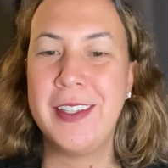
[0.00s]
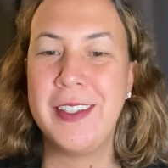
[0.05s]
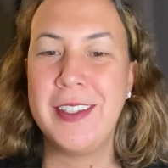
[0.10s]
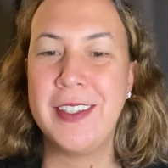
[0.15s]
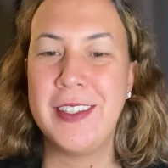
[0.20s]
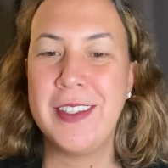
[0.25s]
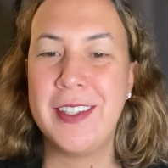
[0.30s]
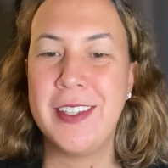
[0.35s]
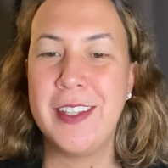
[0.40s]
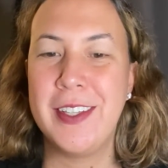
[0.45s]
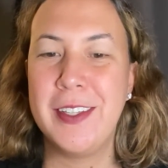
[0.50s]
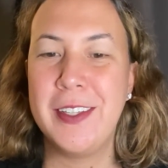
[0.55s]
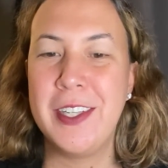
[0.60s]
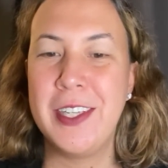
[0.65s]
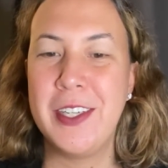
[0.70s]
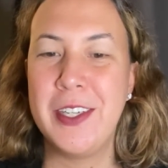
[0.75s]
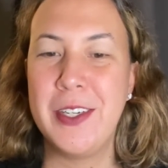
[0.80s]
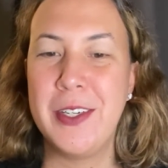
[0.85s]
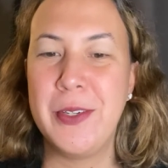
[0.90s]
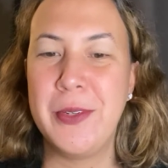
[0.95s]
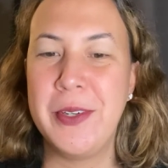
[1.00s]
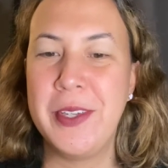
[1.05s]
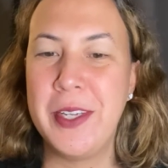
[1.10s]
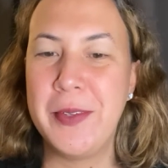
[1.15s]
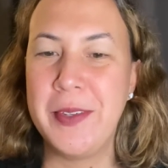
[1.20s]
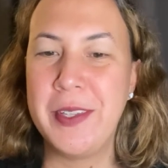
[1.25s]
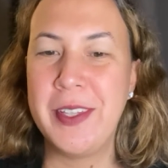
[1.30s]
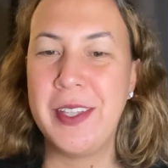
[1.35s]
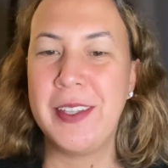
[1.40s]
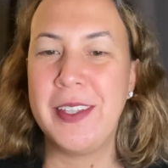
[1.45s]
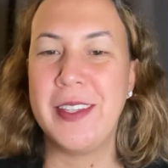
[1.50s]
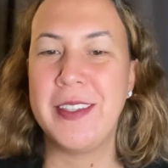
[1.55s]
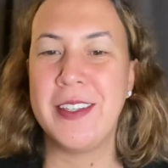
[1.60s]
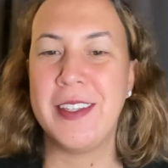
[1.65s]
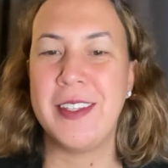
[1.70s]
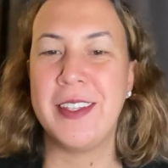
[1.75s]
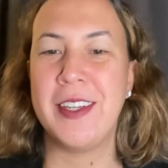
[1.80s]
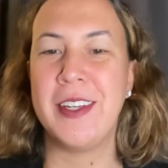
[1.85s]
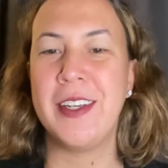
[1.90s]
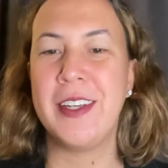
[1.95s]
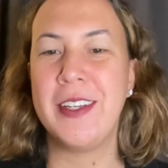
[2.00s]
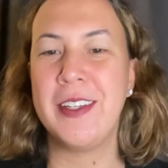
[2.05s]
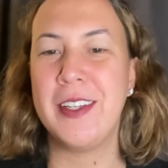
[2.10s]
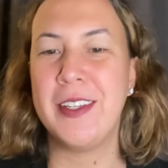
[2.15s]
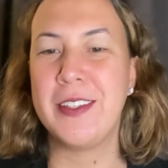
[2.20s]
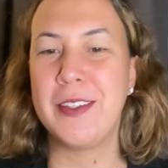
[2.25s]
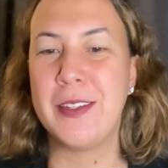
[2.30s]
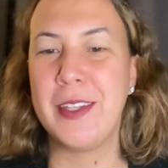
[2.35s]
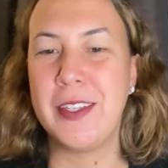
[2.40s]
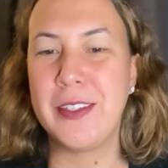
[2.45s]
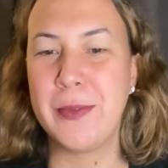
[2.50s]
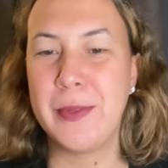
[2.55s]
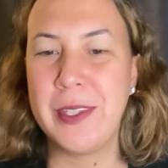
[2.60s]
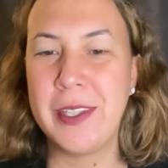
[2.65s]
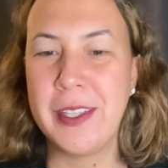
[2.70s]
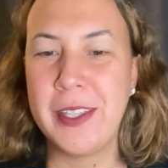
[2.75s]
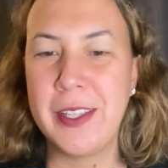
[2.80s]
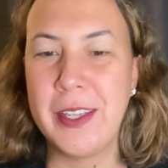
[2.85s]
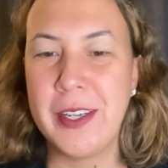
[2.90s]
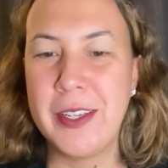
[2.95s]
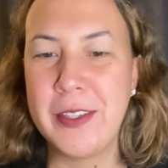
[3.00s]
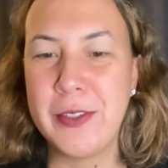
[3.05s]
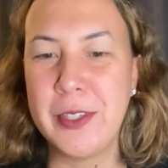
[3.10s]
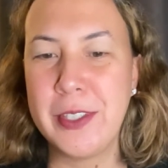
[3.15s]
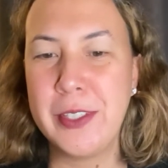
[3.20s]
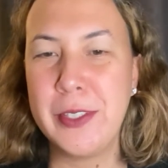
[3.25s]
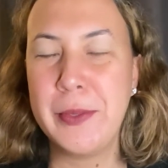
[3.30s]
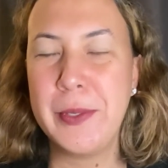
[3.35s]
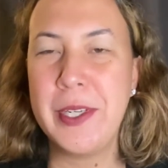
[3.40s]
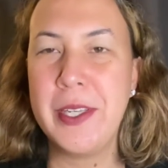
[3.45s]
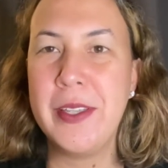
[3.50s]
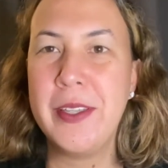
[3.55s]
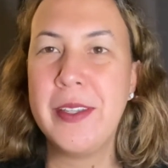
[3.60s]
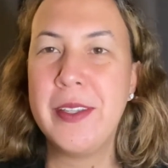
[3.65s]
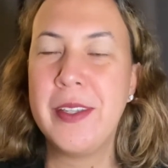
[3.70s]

just the lingo and everything that's in there? That's one thing that I struggle with.